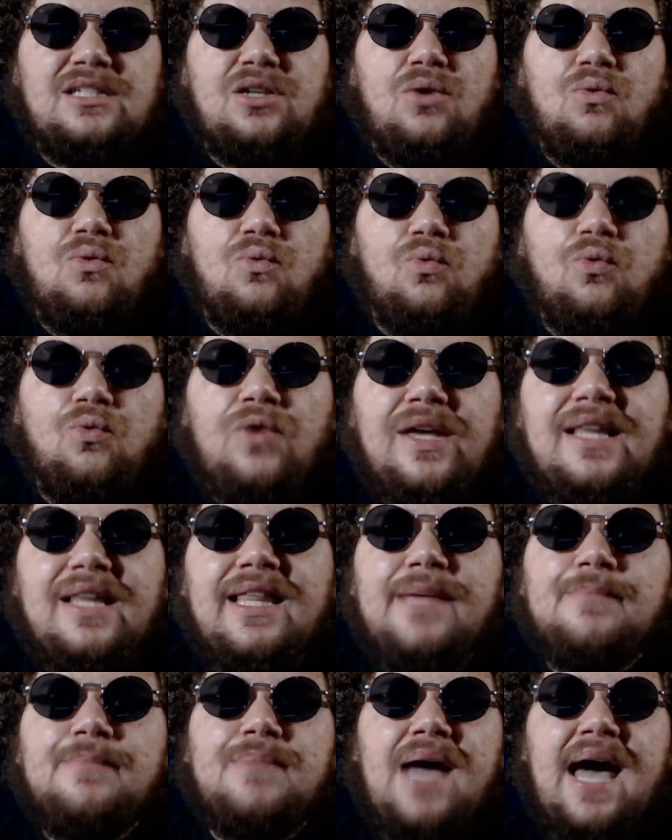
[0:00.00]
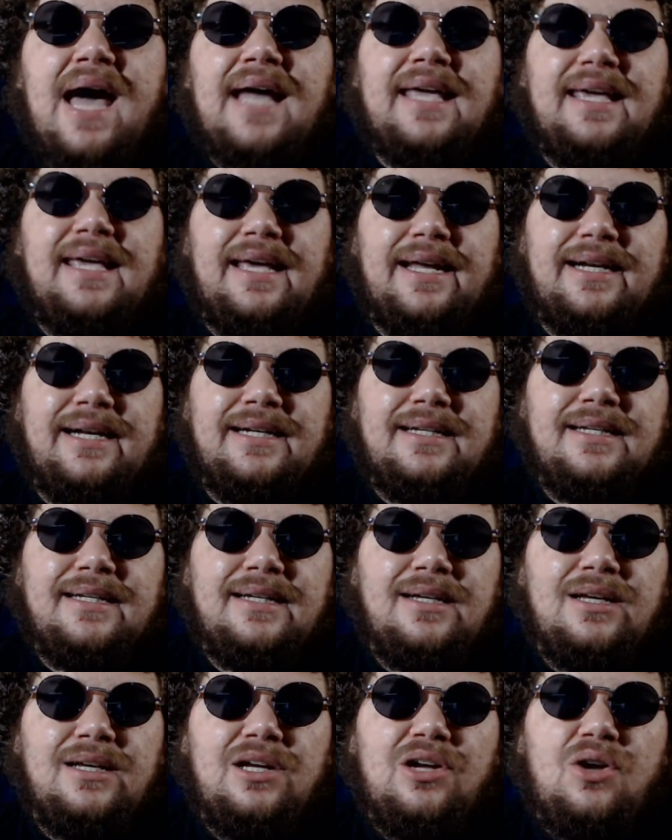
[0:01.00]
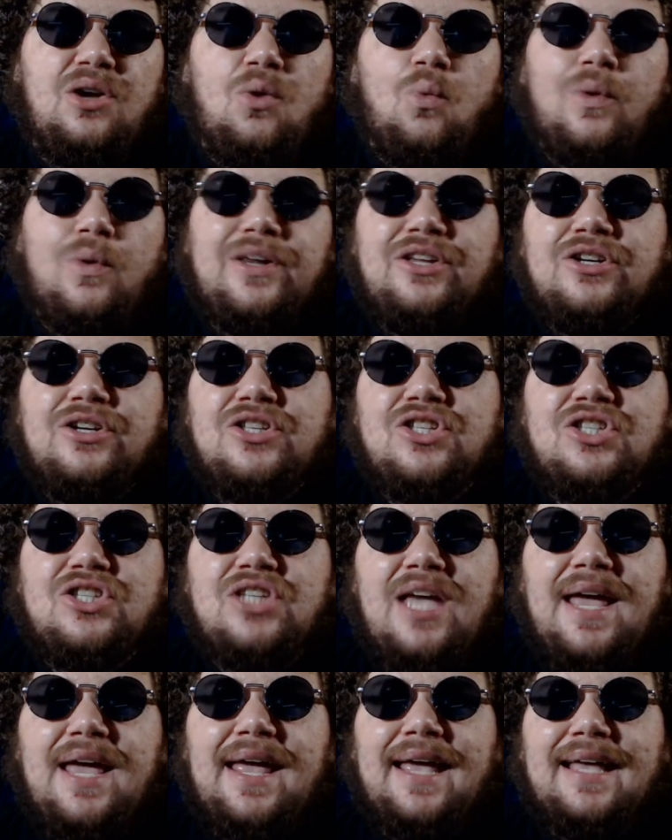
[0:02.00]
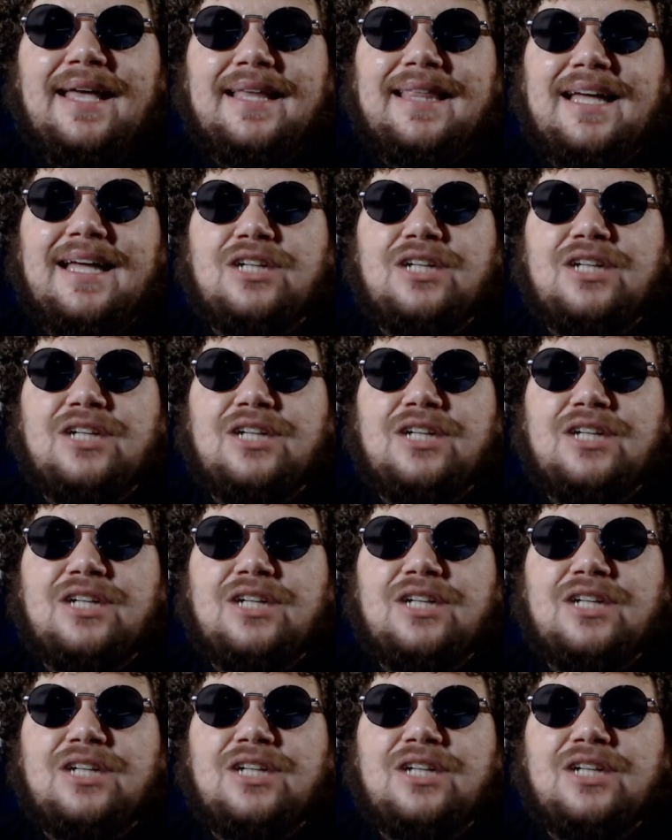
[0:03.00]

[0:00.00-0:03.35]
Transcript: reel it back in. When you're saying that